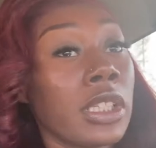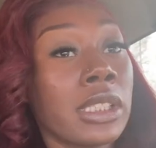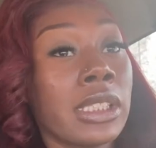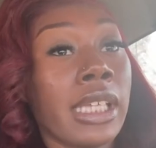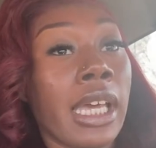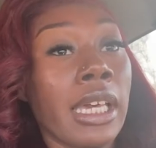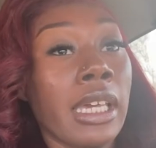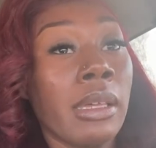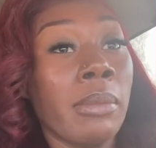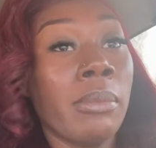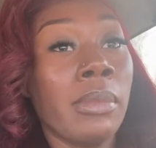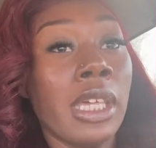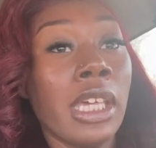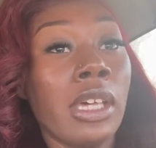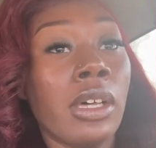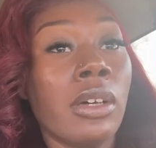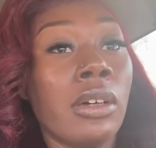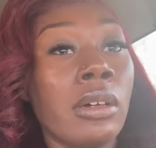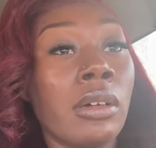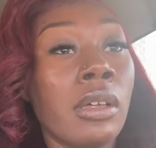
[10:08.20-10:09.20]
second
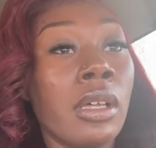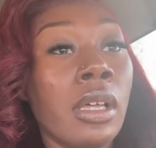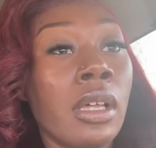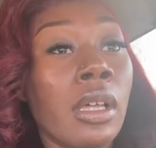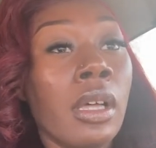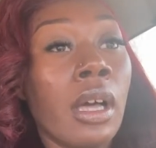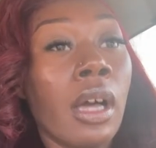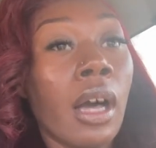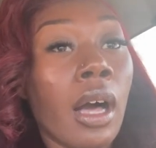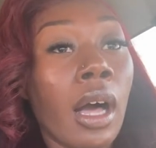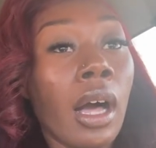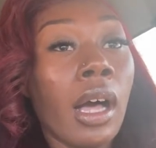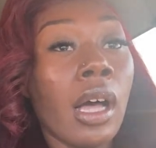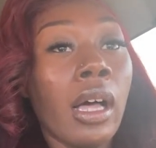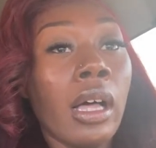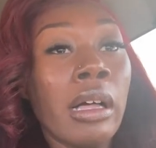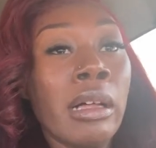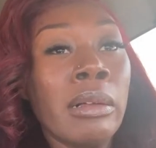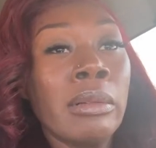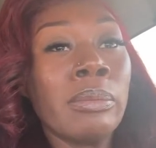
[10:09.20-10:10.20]
meal.
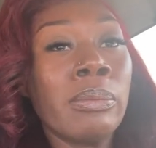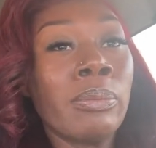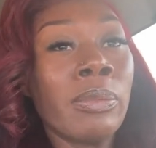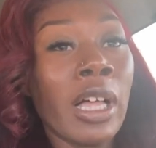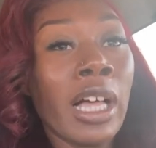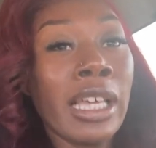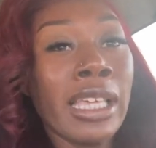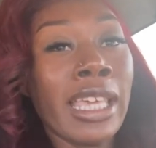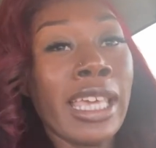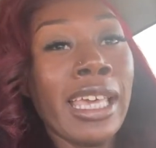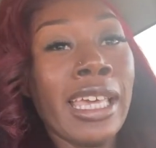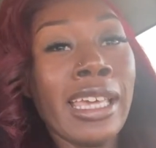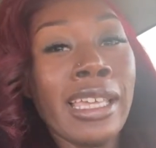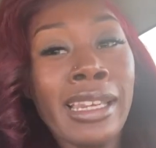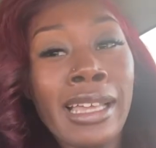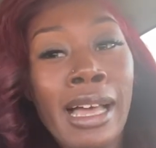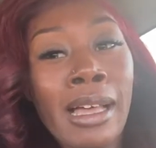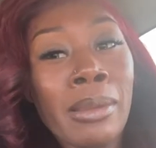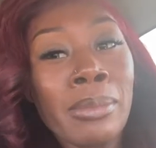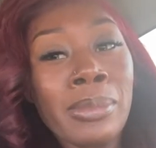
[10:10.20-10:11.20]
Um, again,
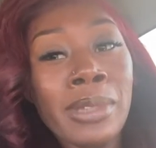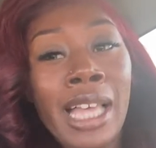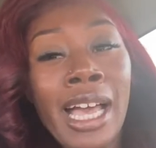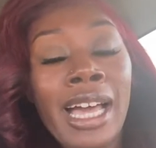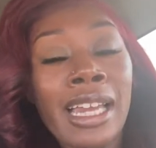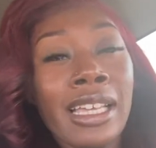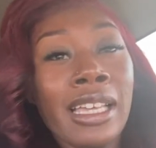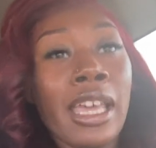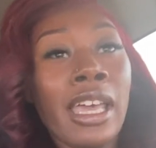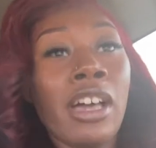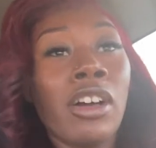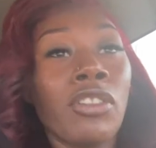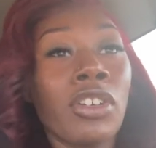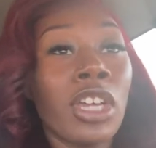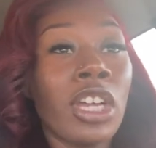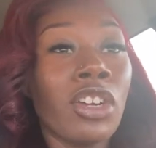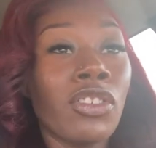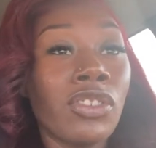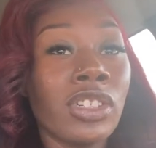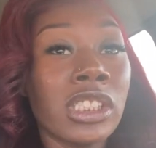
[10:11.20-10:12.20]
I'm not a
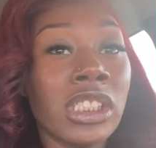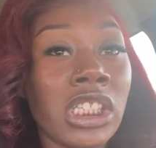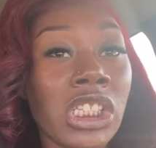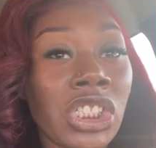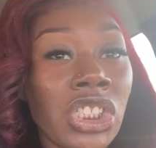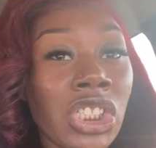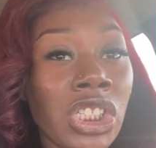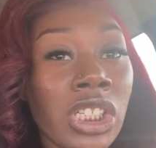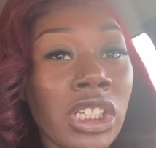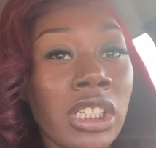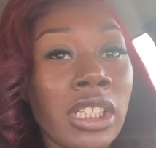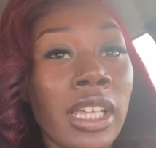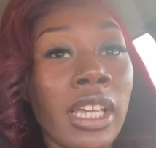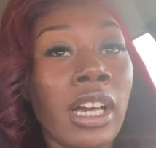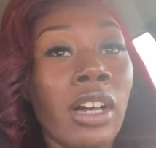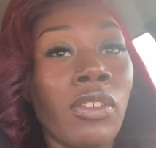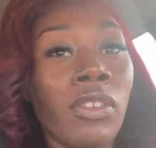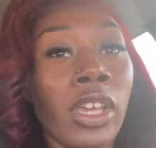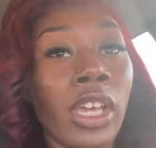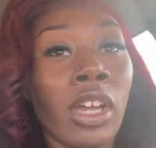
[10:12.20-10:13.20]
healthcare physician,
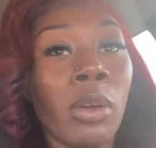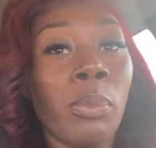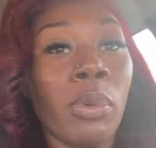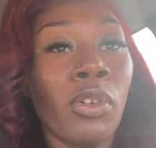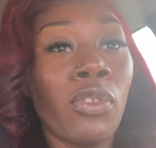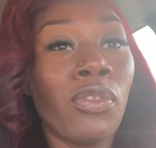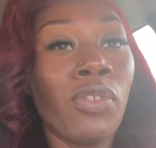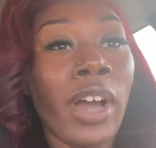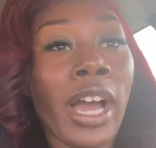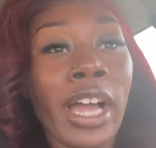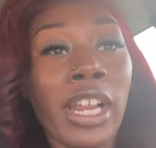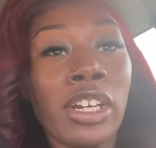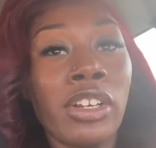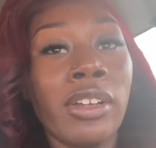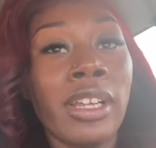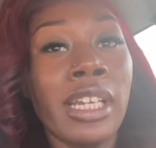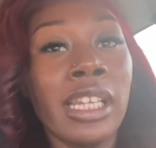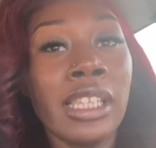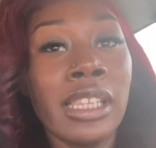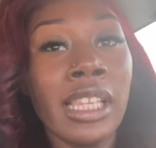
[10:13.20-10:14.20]
healthcare provider,
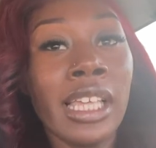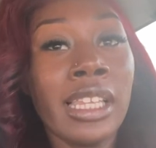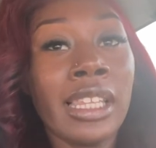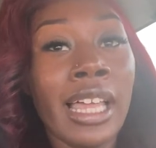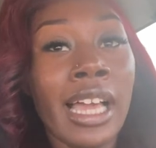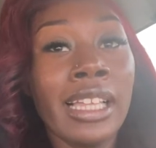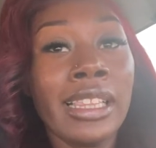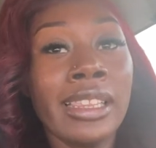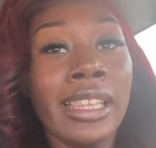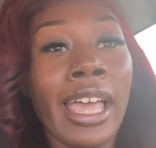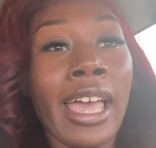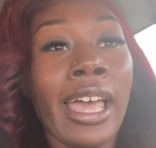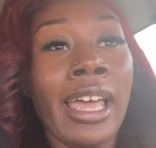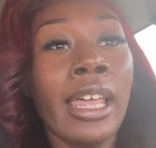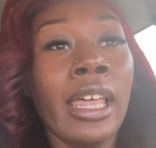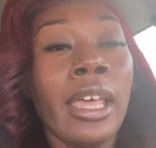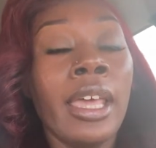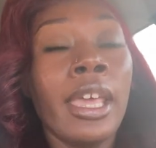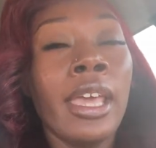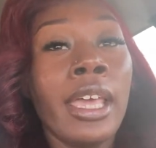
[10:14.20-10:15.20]
anything like that.
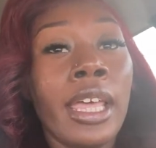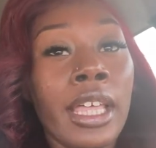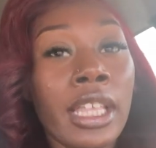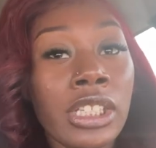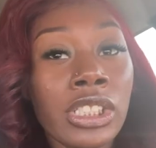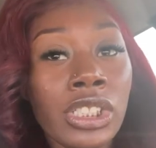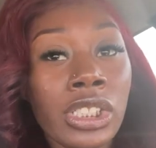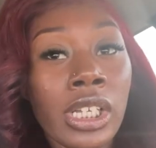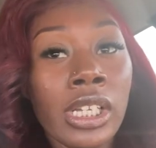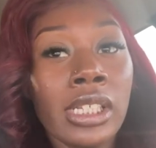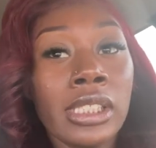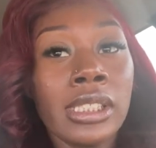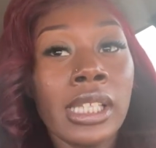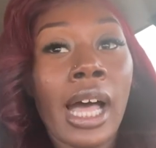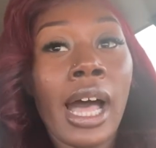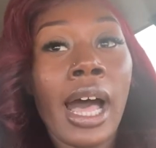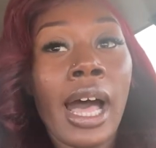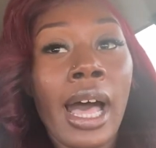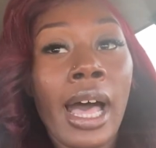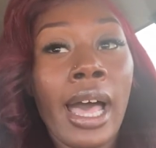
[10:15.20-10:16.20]
It's just
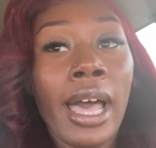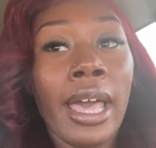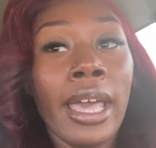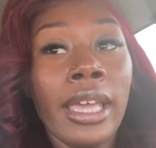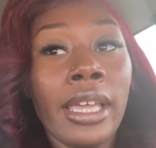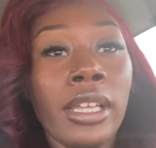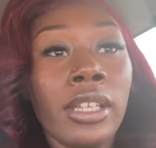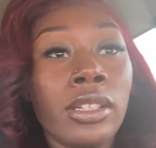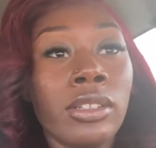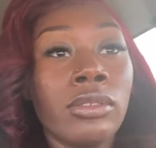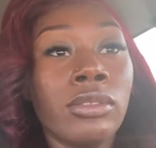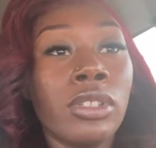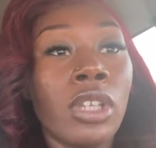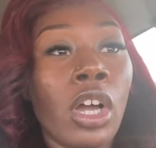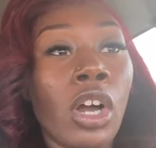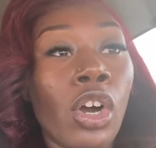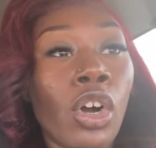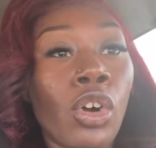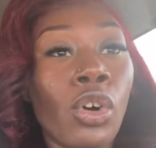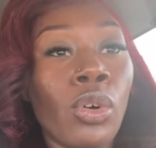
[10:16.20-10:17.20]
I
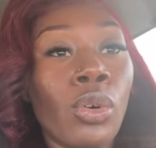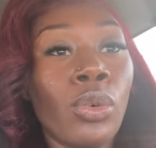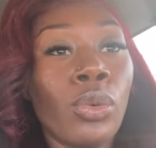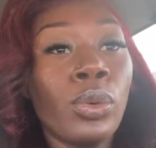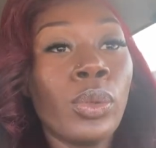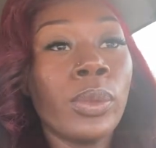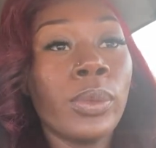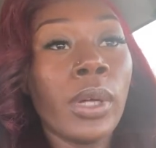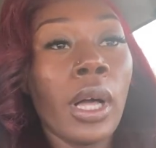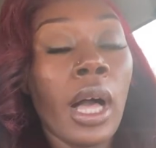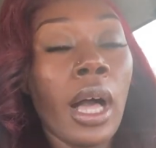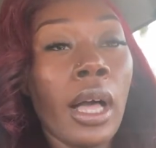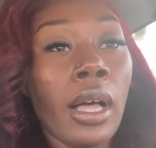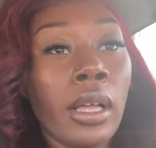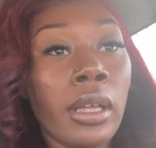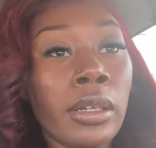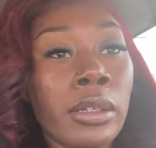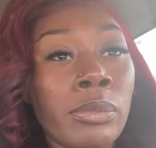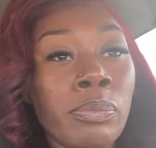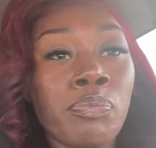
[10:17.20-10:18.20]
know,
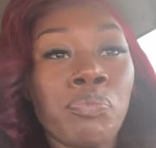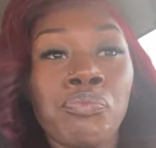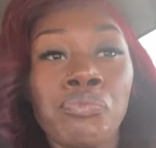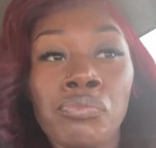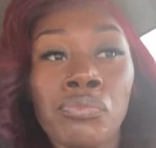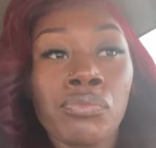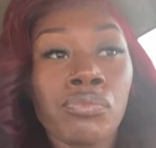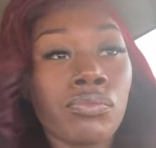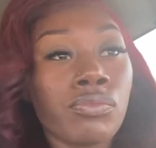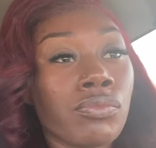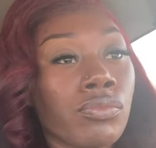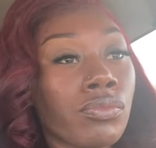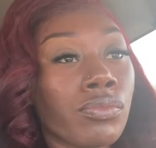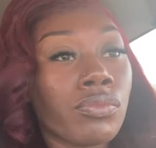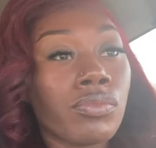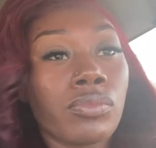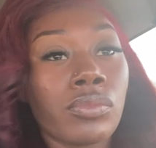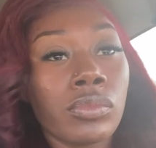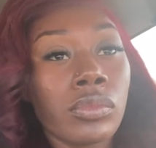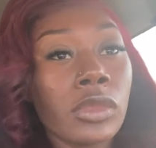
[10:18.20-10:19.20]

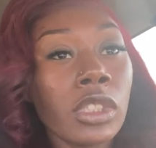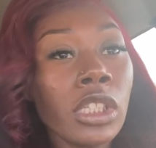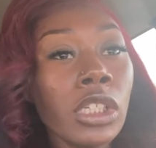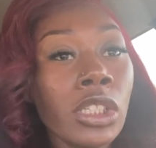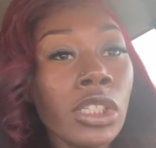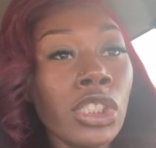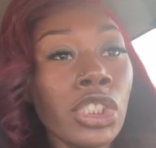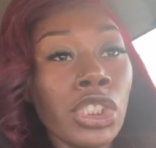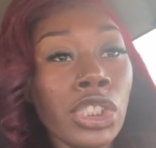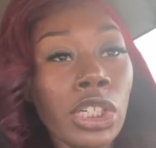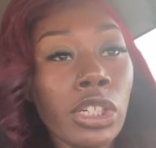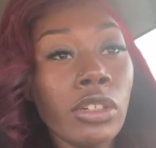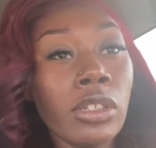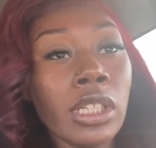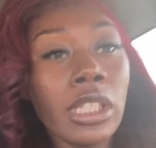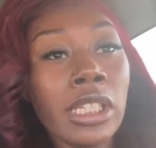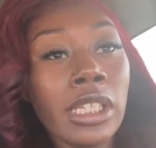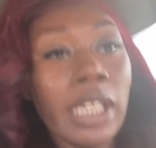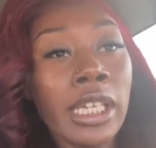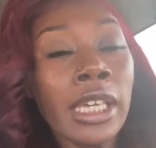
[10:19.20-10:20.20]
um,
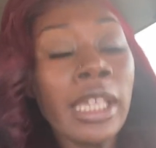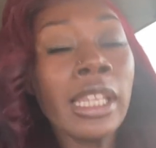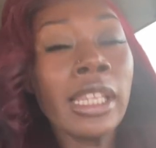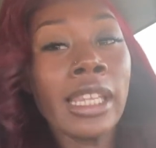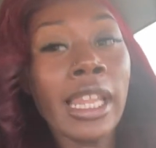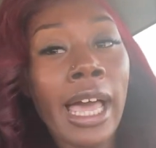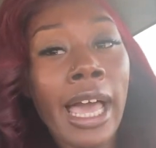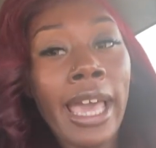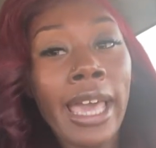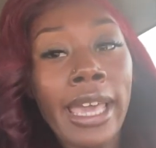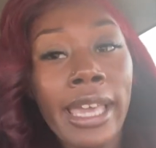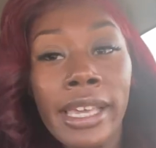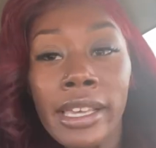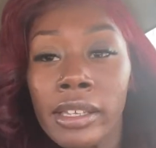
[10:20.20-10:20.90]
generally, like,